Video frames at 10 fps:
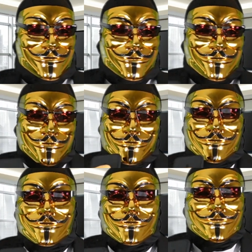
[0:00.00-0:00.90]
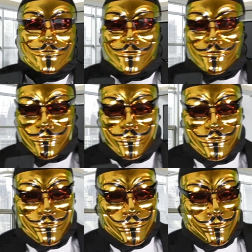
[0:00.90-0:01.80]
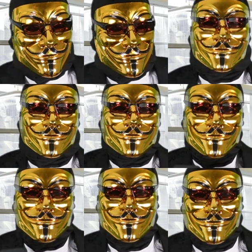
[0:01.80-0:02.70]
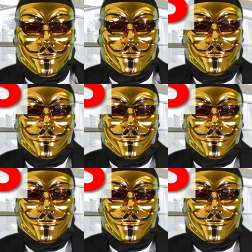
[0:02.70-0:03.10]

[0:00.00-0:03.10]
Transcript: You're still ahead of the majority of people. Can you imagine that?